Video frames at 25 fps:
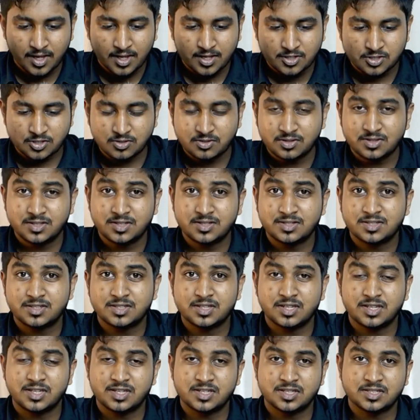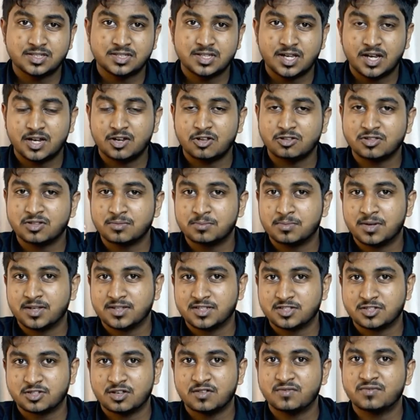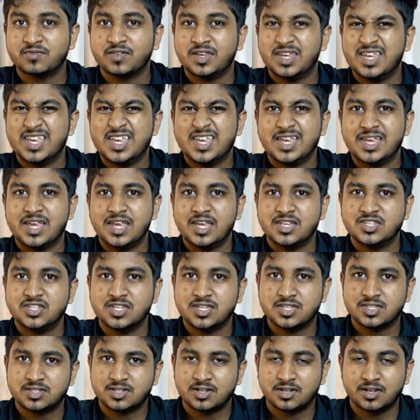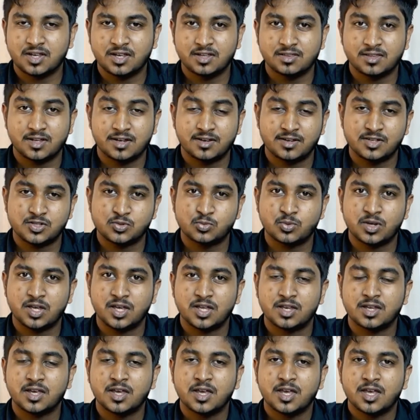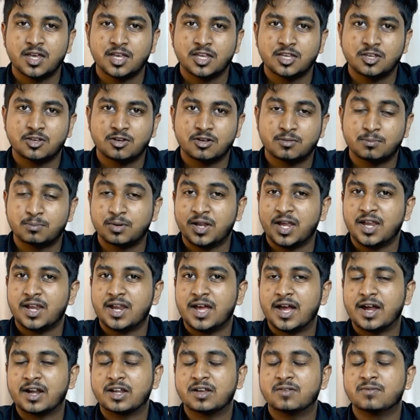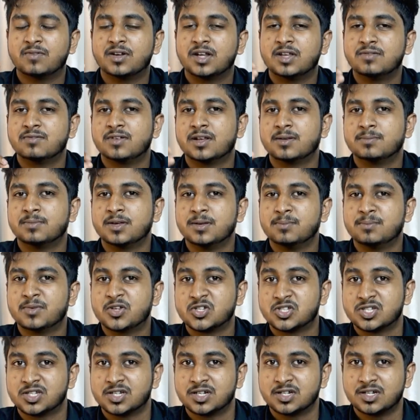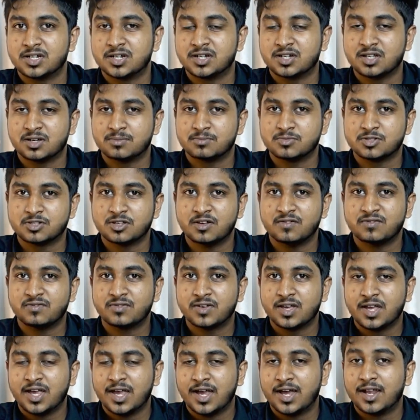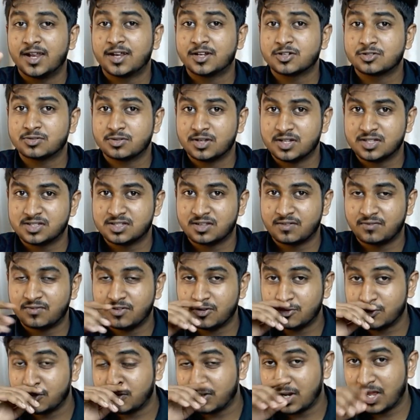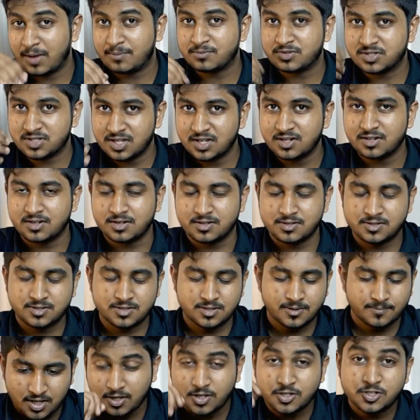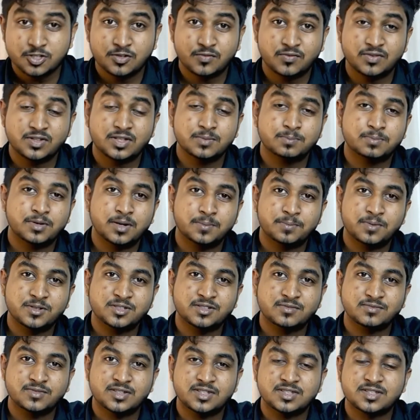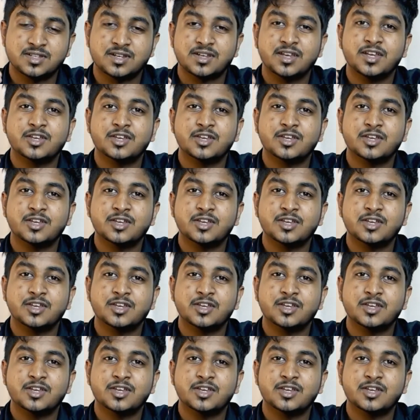So this is done on the basis of EEG study. That is where your brain activity activity will be measured in terms of electroencephalogram signals. So for the purpose of this study,